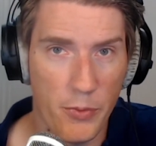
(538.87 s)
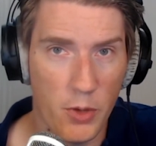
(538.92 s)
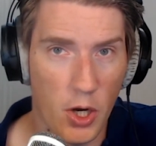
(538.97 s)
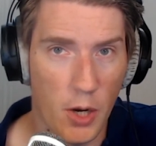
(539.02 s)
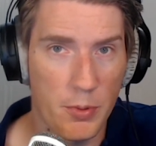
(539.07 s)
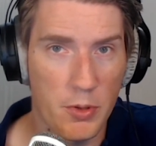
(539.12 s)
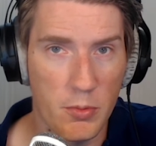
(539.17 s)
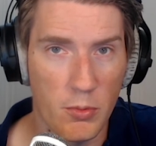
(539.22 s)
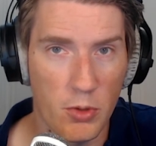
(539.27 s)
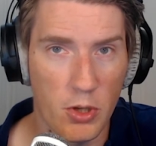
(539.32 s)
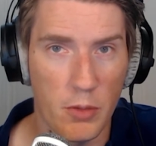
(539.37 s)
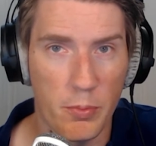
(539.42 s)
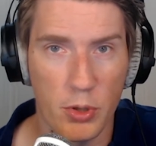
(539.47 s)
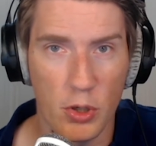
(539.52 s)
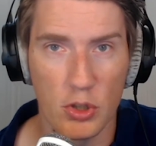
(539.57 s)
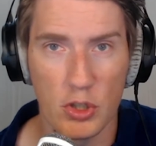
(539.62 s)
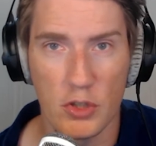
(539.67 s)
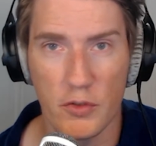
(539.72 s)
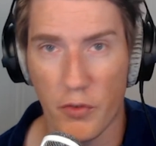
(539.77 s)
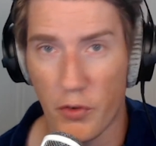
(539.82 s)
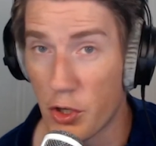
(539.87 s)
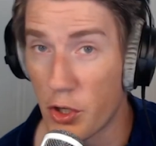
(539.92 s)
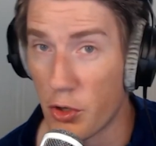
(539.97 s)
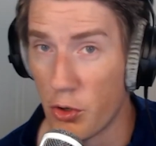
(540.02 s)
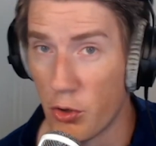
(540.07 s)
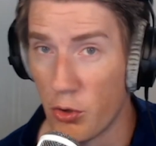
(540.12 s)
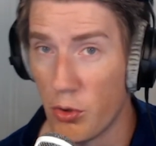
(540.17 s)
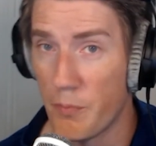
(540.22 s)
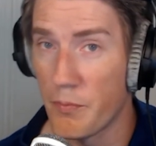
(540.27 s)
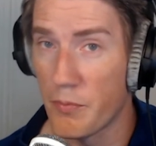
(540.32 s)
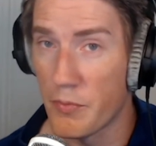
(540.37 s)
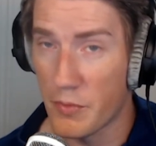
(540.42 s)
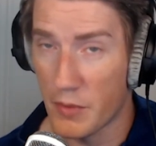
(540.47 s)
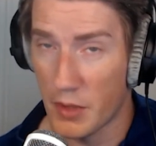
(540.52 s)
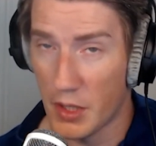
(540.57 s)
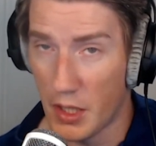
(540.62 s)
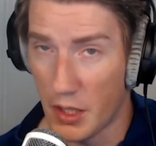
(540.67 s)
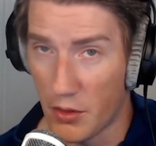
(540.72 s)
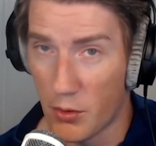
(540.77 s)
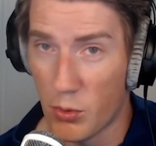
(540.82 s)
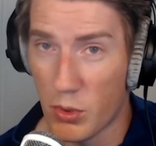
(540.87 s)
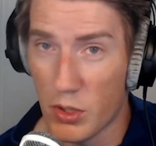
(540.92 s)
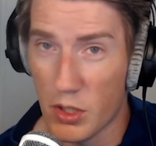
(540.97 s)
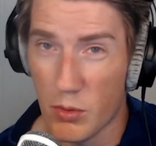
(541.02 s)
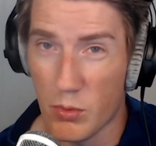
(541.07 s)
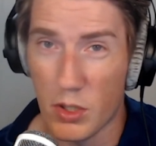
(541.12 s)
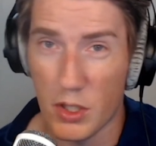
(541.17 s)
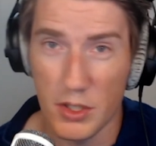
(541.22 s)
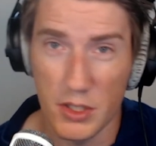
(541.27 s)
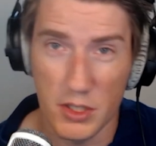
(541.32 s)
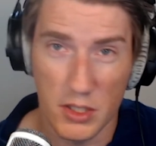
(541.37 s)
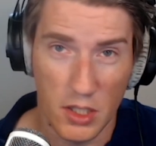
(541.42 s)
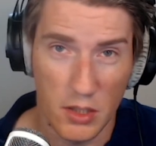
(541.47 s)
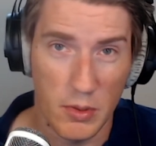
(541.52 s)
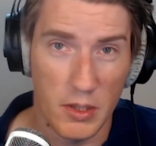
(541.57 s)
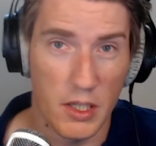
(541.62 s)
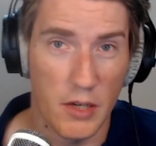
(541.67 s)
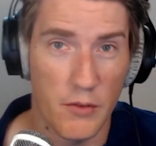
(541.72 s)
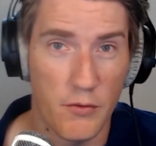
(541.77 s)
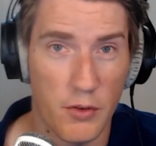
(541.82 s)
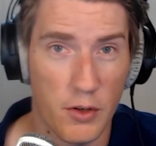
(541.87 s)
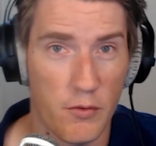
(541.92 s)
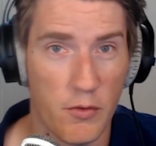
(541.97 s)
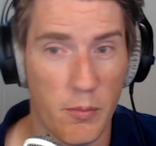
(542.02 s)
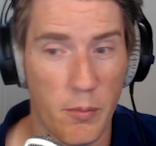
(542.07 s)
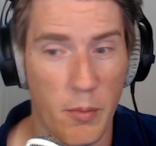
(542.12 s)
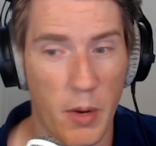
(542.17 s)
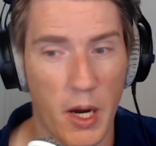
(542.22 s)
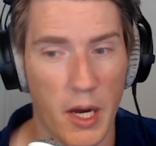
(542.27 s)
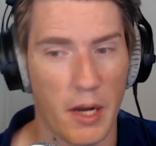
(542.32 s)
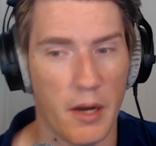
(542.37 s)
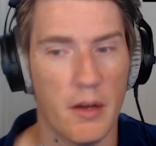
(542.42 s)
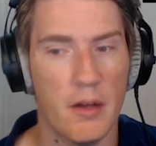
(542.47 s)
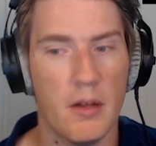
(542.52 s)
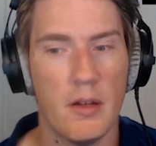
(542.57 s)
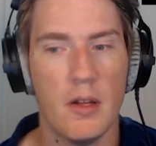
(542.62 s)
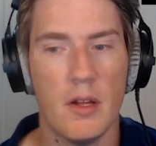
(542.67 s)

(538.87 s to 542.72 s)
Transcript: optimal approach for you in the real world is going to be different from mine.